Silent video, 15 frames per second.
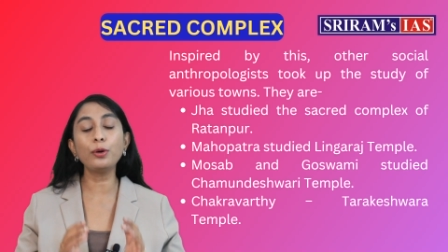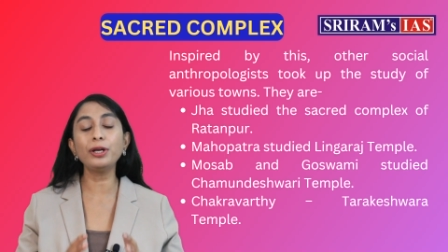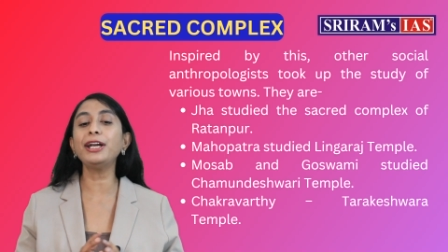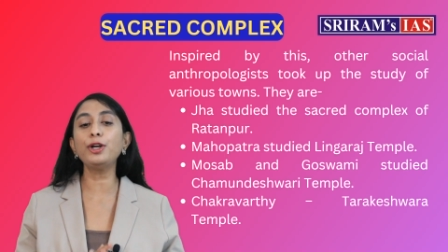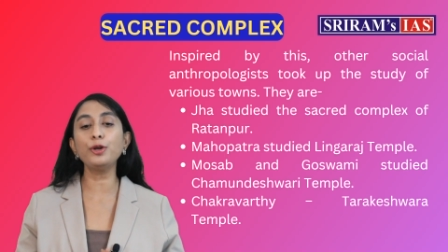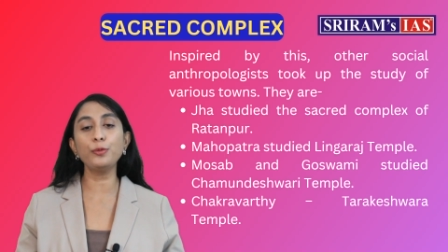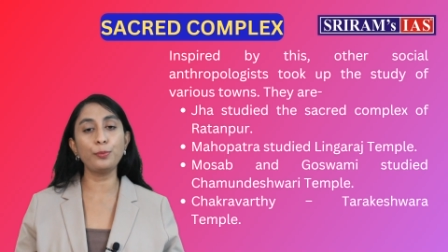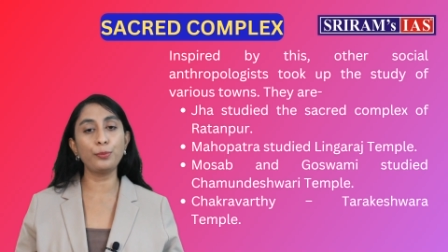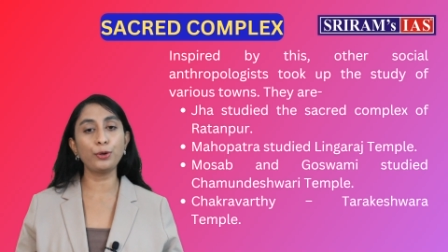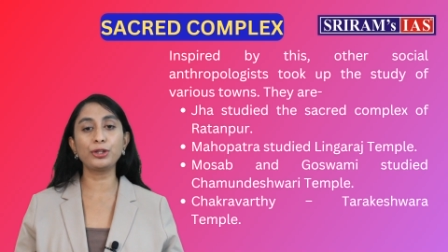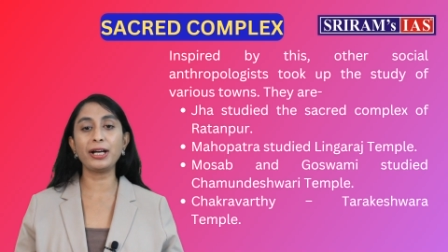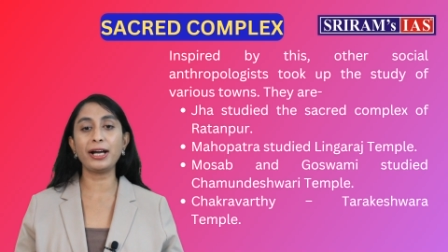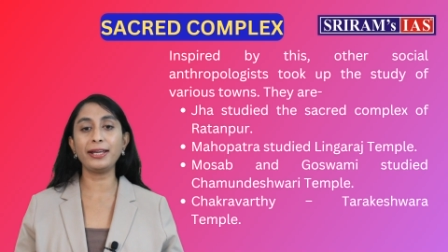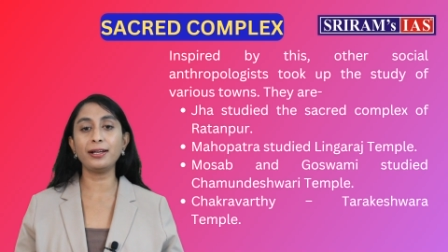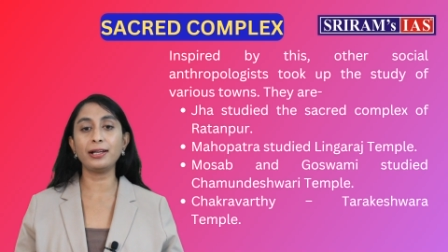to Bodh
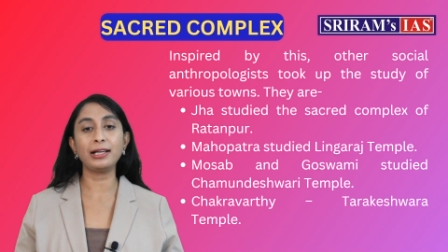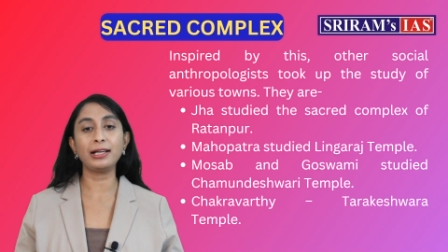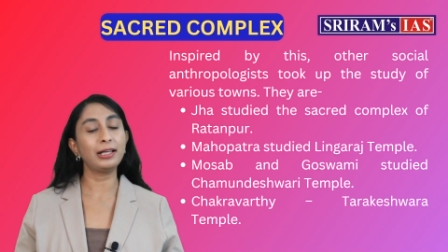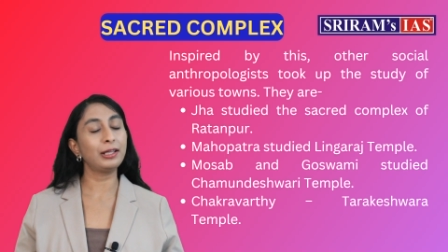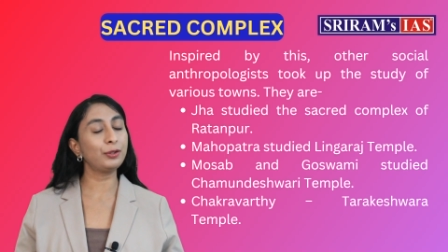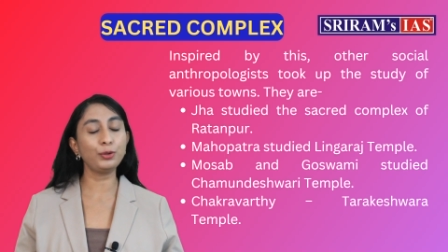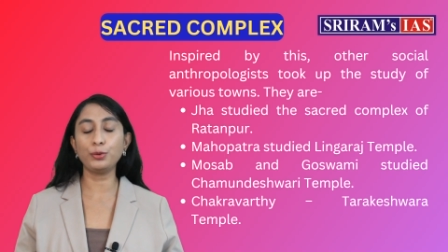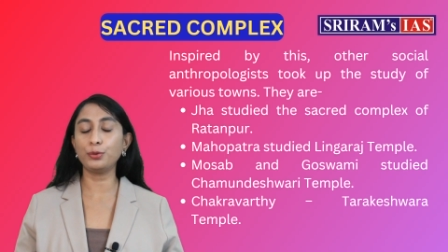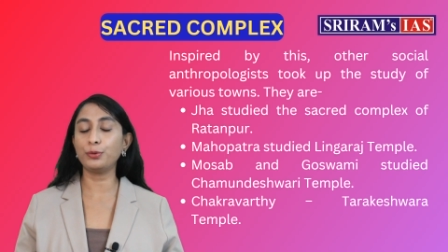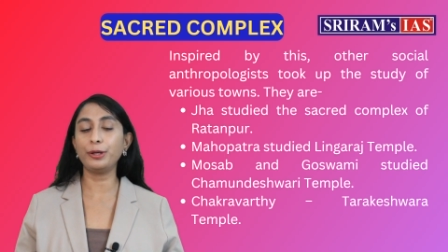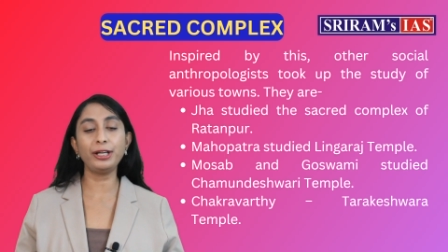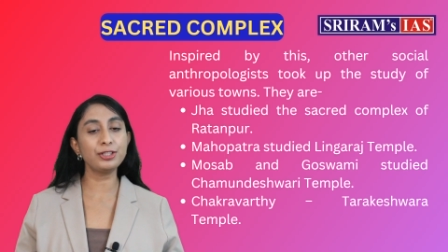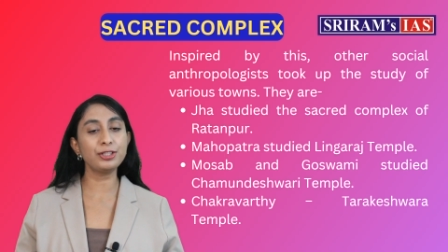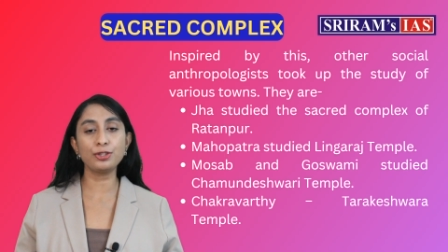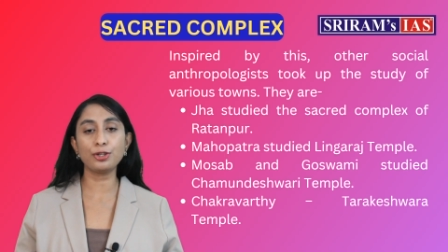Gaya. No, it is
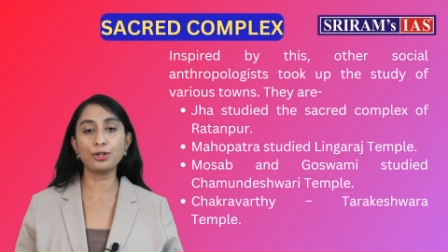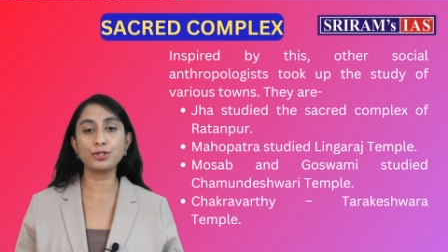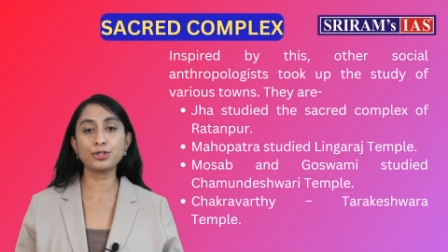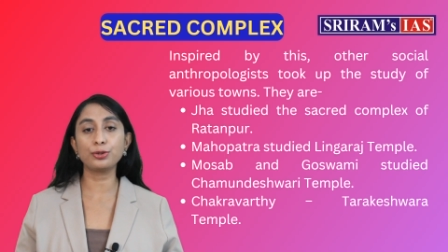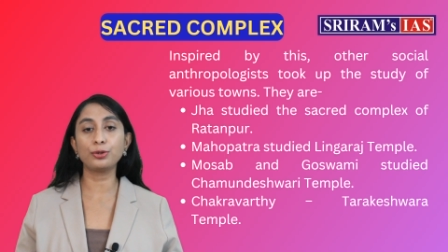not so.